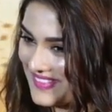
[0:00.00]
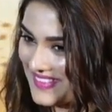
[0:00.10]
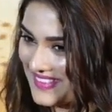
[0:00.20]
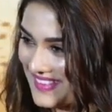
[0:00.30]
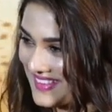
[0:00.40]

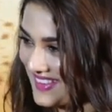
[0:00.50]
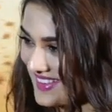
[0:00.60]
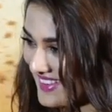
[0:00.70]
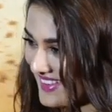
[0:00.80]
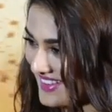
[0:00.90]

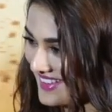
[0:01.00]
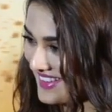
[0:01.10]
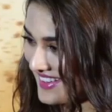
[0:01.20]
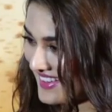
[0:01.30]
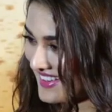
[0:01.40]

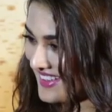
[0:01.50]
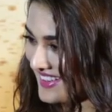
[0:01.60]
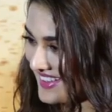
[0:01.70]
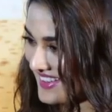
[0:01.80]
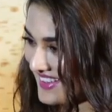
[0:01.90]

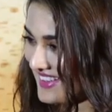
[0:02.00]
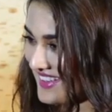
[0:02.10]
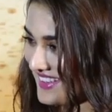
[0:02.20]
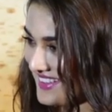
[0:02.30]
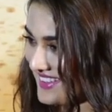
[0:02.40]

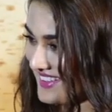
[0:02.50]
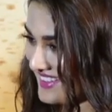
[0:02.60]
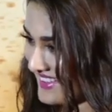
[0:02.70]
No words are spoken by the person on screen.